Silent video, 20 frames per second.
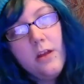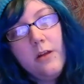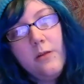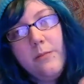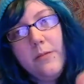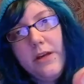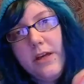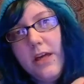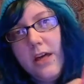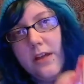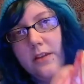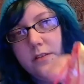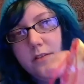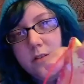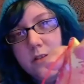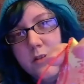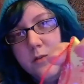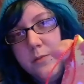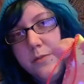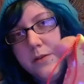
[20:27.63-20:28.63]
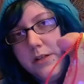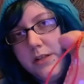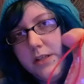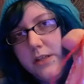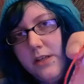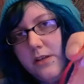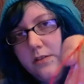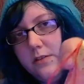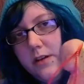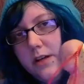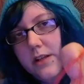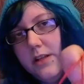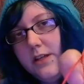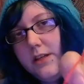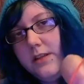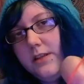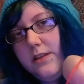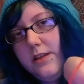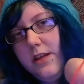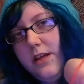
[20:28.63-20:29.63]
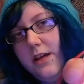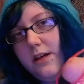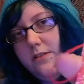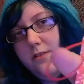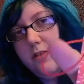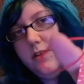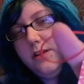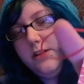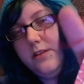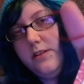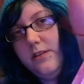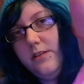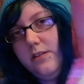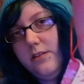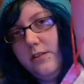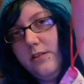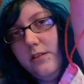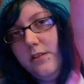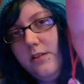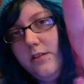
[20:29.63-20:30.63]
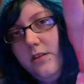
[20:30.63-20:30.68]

But yeah, those are pretty cute. I like that they have like the little...